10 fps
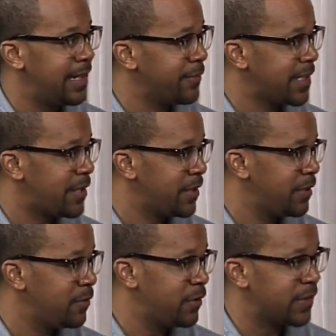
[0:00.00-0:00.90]
Did he reach out to
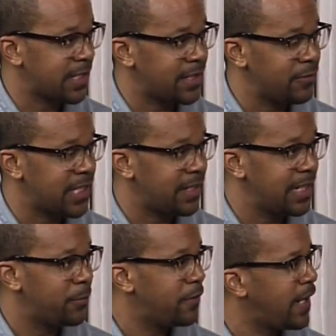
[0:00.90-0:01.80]
you? Did you reach out to
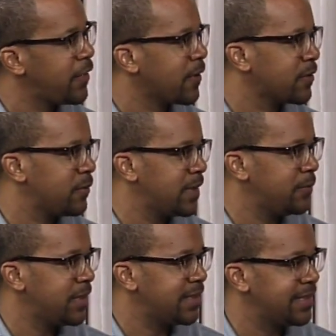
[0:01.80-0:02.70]
him, or vice versa when,
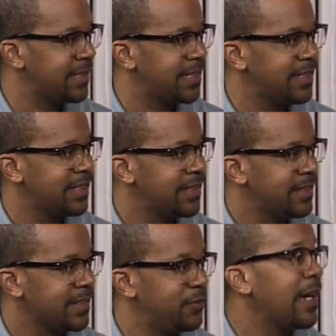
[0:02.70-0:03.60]
when your season ended?
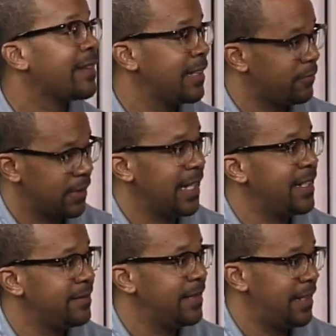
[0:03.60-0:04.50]
You oh, guys can
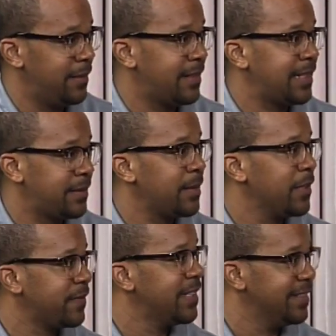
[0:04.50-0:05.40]
relate. You know, it's a
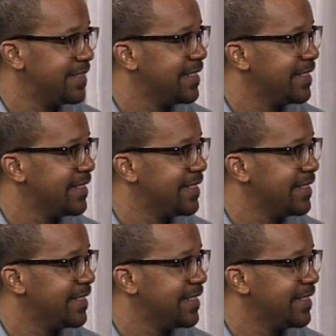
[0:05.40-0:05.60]
similar yeah. feeling.